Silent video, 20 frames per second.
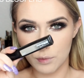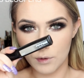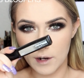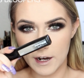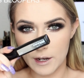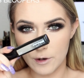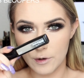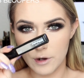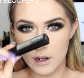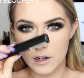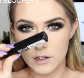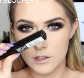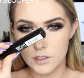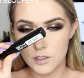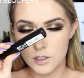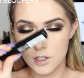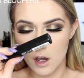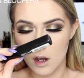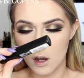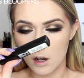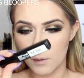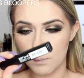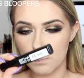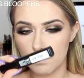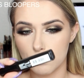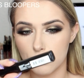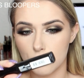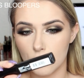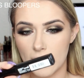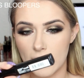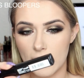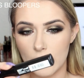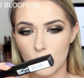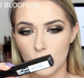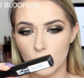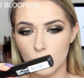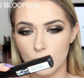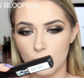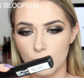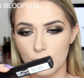brown dark
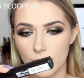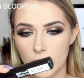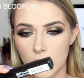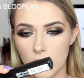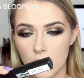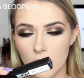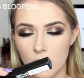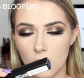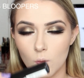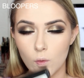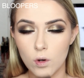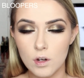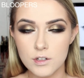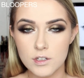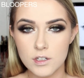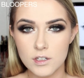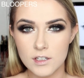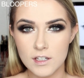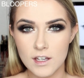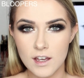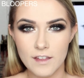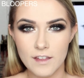brow. What?